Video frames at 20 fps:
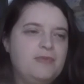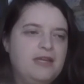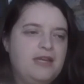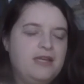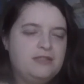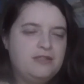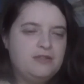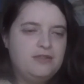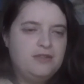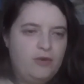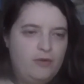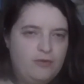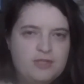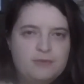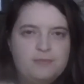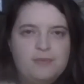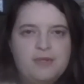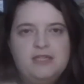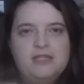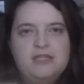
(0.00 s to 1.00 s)
it's those
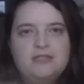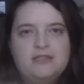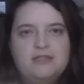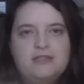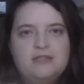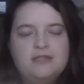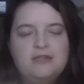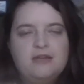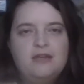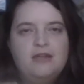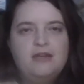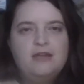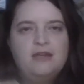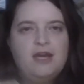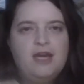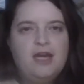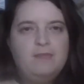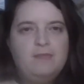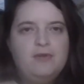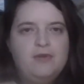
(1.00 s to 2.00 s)
opinions
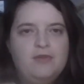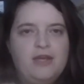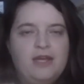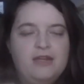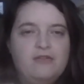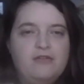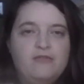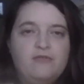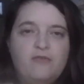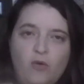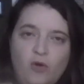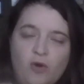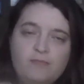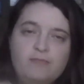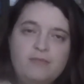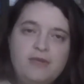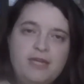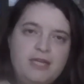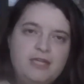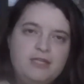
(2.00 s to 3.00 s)
that
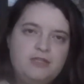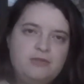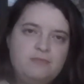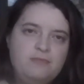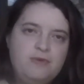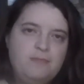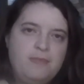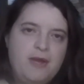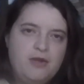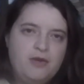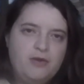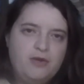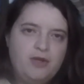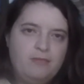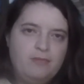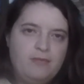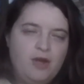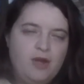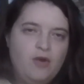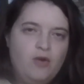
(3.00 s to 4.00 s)
inform me to be better
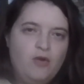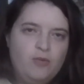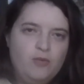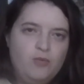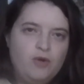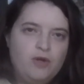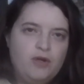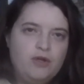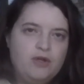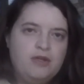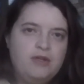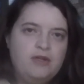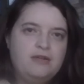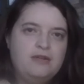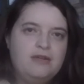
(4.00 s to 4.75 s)
in my own work.